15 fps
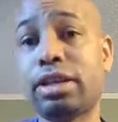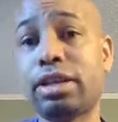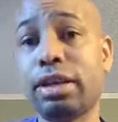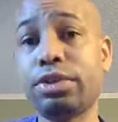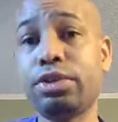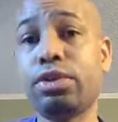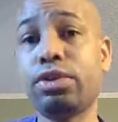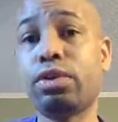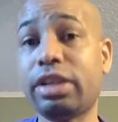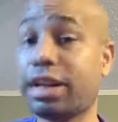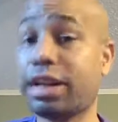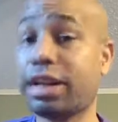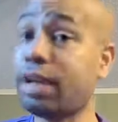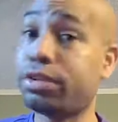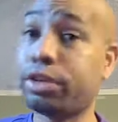you go and they
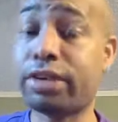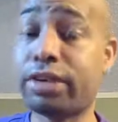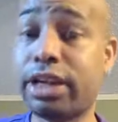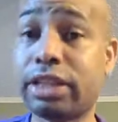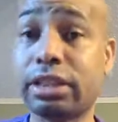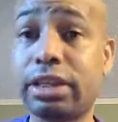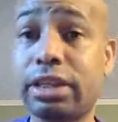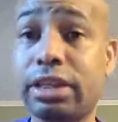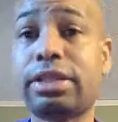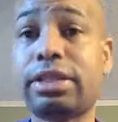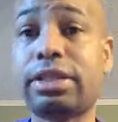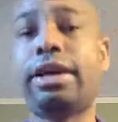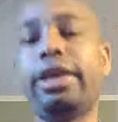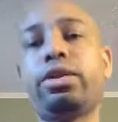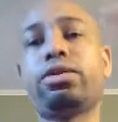on your friends list,
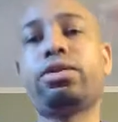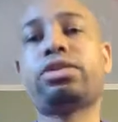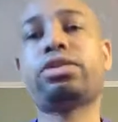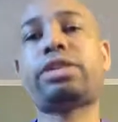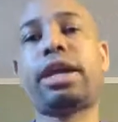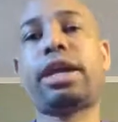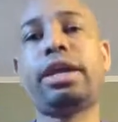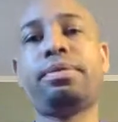it'll say,